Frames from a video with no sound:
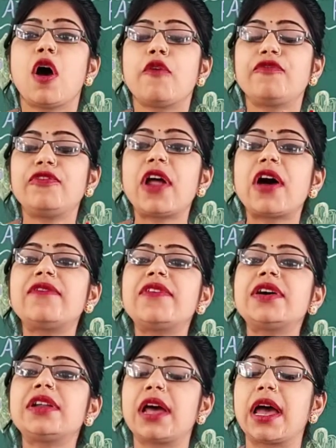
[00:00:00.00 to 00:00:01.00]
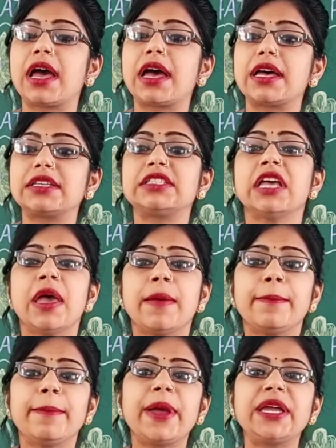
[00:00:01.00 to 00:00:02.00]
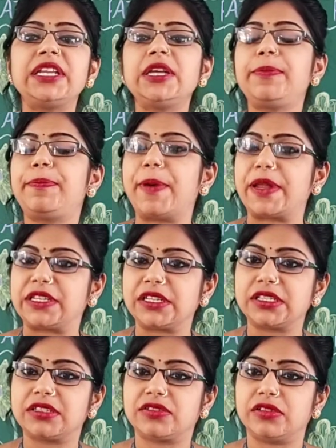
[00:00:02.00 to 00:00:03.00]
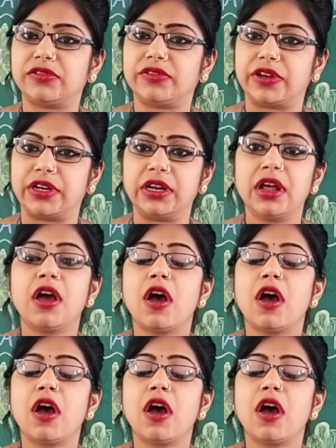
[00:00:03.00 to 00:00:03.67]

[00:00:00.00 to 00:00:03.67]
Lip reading: A flower has many petals, children.